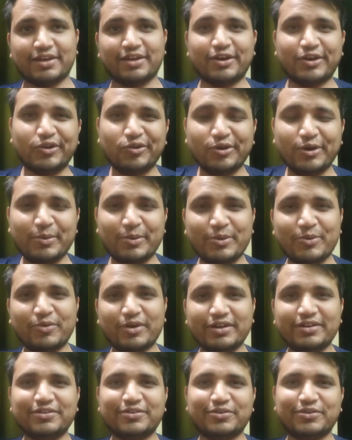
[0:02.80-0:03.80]
Hello
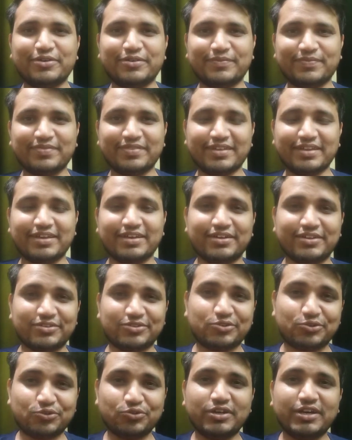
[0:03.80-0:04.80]
everyone.
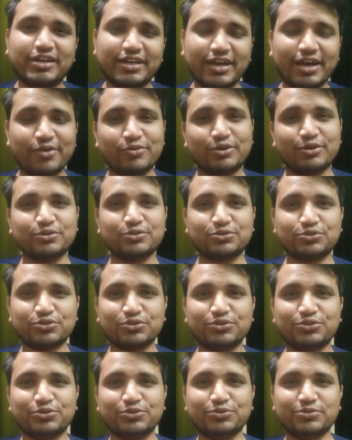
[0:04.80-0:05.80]
So today I want to show
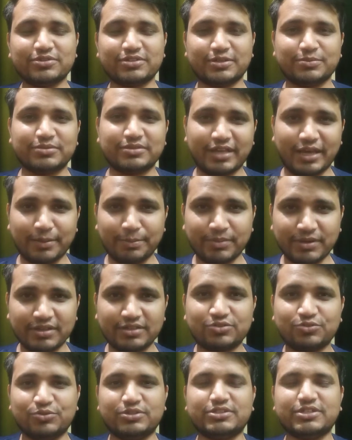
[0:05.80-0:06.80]
you some
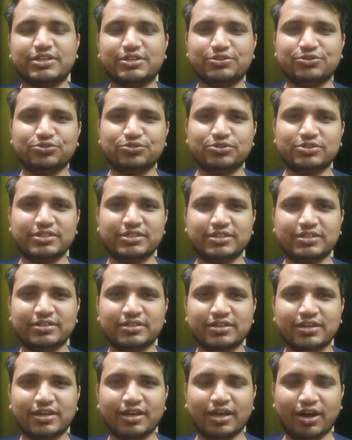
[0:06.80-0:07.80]
samples which are used in
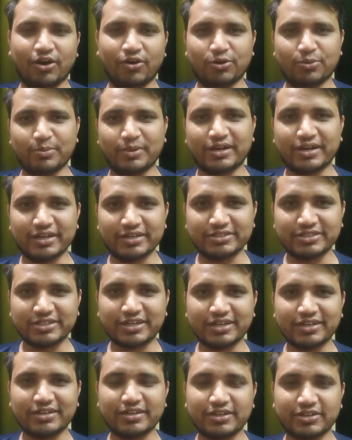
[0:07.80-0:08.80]
our
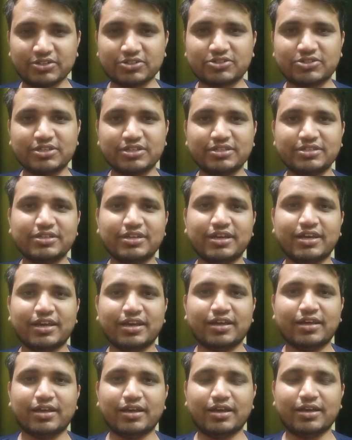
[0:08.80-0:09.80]
metallurgical industries
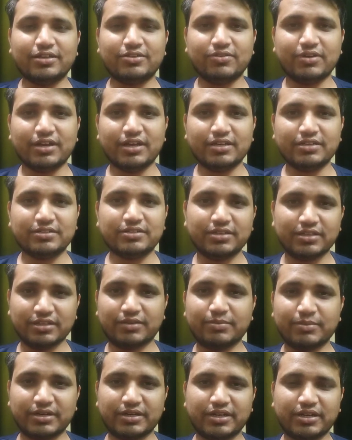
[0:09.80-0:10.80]
as well as in the
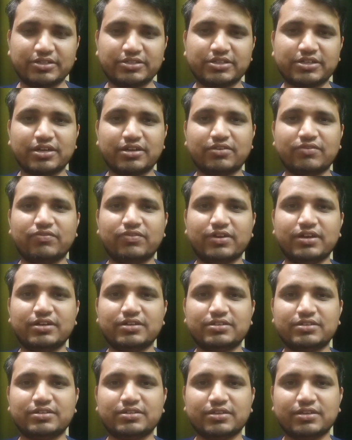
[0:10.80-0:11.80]
metallurgical
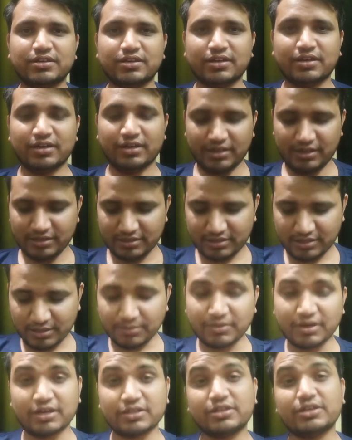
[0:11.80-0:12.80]
fields in
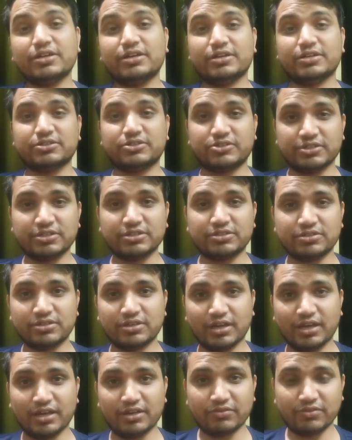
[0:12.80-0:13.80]
some other industries
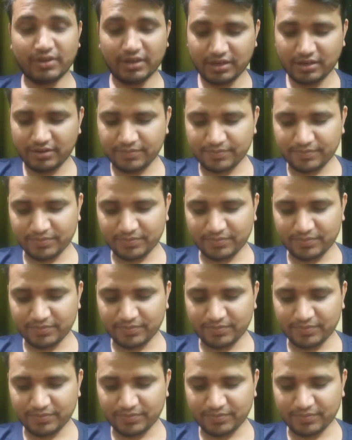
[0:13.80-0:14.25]
as well.